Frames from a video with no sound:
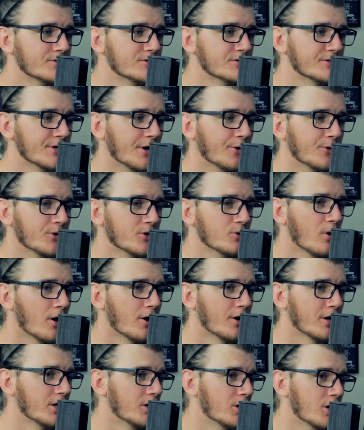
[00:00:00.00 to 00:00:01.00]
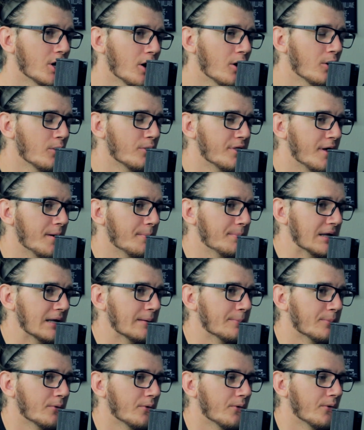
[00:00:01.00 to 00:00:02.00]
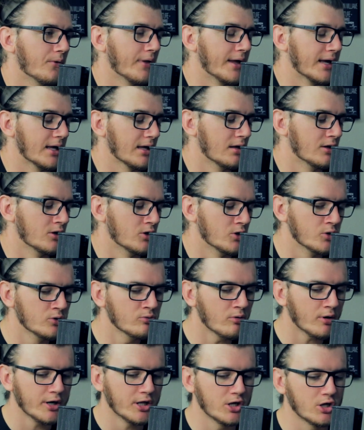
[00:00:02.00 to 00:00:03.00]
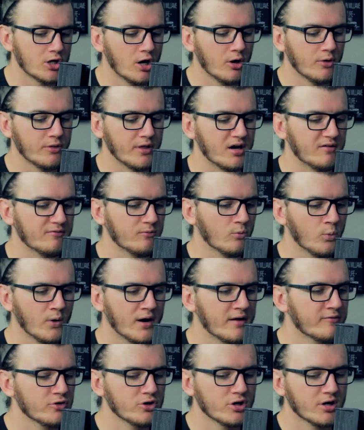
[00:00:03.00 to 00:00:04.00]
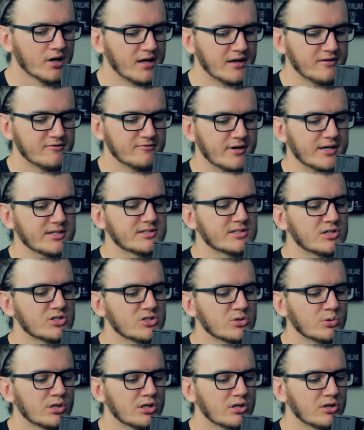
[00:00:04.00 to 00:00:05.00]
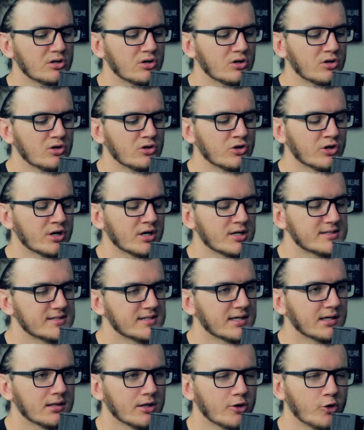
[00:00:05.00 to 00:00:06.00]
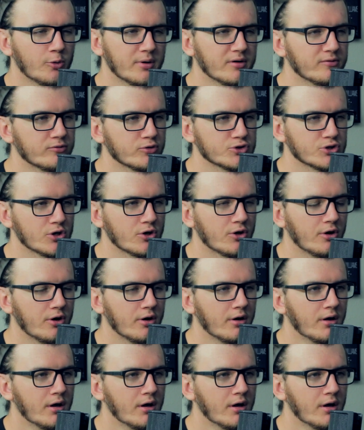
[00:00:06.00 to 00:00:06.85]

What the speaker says: So you already know that if whatever you're going to invest into it, you're going to see a little bit of return.